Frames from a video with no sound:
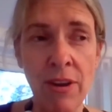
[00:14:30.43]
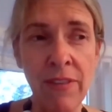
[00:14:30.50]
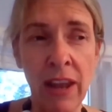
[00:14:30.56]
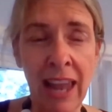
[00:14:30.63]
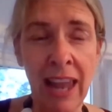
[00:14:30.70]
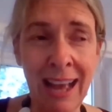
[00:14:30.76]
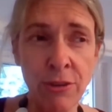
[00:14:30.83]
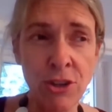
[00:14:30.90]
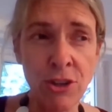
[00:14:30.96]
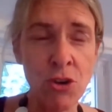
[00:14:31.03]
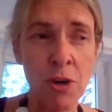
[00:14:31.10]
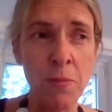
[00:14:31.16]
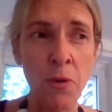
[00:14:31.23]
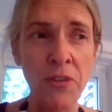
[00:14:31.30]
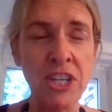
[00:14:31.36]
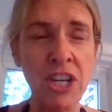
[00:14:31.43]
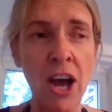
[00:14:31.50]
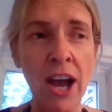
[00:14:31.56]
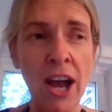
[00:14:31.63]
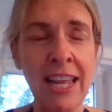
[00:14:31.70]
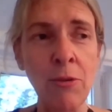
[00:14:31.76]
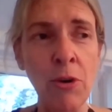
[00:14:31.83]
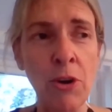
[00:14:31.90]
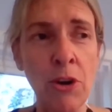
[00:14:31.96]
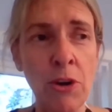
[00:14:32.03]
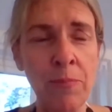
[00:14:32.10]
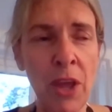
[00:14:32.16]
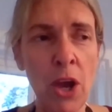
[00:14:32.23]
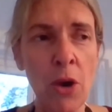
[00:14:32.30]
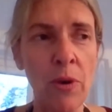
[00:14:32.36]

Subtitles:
in the lounge room or the dining room,